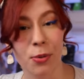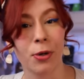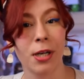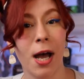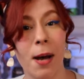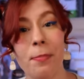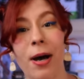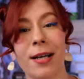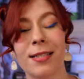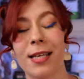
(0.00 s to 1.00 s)
so we're going to
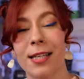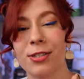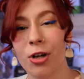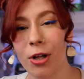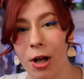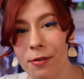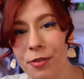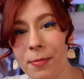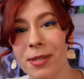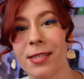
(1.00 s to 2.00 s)
unbox and install all
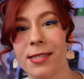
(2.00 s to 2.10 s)
of them in the